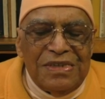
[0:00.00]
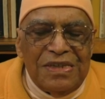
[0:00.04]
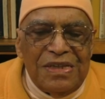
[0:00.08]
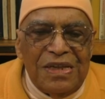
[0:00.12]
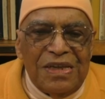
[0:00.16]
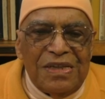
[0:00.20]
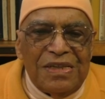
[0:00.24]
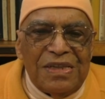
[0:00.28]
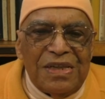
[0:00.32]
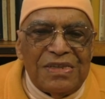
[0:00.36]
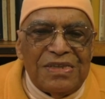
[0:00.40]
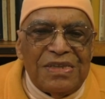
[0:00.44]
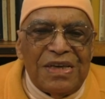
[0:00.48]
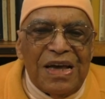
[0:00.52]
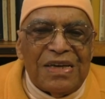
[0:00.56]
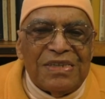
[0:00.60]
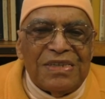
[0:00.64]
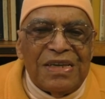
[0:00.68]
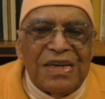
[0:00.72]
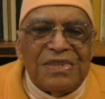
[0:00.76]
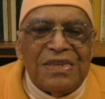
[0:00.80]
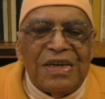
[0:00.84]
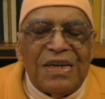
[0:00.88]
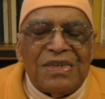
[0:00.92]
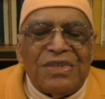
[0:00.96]
Then the judge
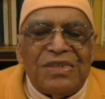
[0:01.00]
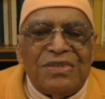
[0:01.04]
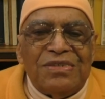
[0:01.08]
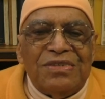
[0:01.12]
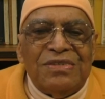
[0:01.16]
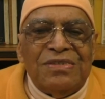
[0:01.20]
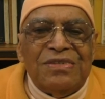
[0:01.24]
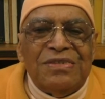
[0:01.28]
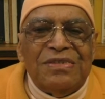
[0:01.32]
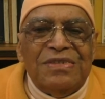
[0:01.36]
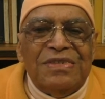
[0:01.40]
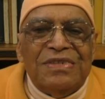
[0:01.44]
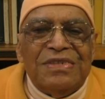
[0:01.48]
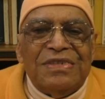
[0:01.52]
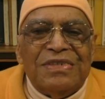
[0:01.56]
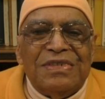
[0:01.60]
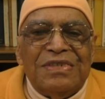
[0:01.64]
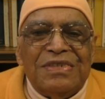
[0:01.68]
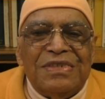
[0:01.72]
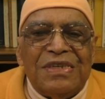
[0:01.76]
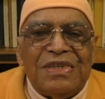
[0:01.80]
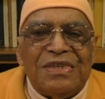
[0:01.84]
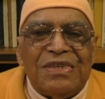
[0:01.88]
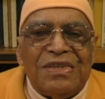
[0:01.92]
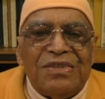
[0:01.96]
understood
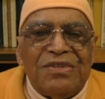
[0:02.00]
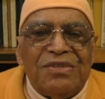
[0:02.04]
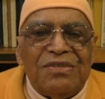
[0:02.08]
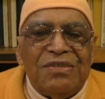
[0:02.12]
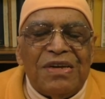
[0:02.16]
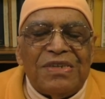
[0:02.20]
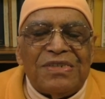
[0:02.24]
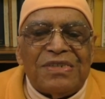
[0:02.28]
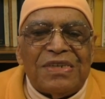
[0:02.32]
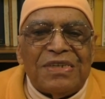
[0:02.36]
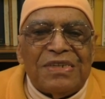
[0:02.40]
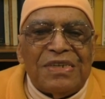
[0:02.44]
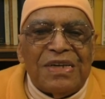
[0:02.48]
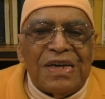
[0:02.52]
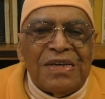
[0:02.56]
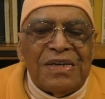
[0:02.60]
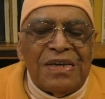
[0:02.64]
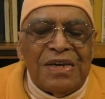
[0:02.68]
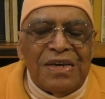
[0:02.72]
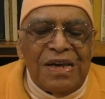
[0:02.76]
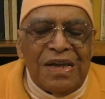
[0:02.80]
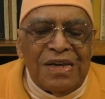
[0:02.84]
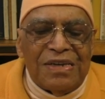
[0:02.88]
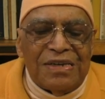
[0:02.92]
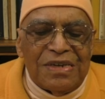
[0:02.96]
the situation
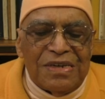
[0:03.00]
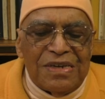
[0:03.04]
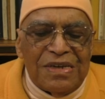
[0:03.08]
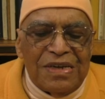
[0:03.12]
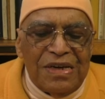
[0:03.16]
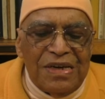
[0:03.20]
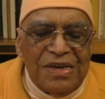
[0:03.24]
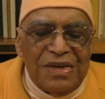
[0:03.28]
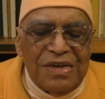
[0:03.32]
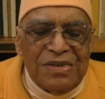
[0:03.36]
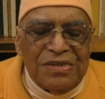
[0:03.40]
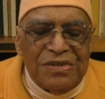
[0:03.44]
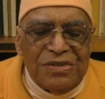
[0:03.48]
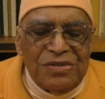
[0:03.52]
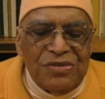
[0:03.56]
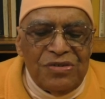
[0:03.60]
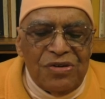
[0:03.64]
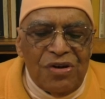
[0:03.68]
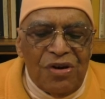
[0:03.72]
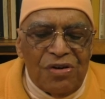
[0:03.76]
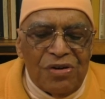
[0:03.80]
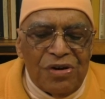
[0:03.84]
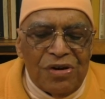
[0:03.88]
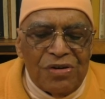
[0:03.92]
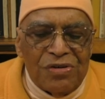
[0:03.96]
and let
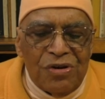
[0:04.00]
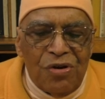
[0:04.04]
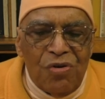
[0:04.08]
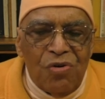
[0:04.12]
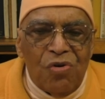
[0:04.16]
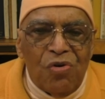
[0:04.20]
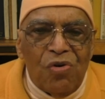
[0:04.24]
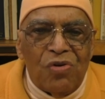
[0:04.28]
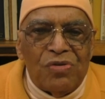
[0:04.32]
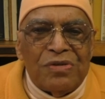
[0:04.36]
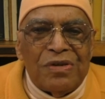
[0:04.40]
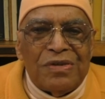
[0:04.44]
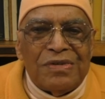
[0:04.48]
John go.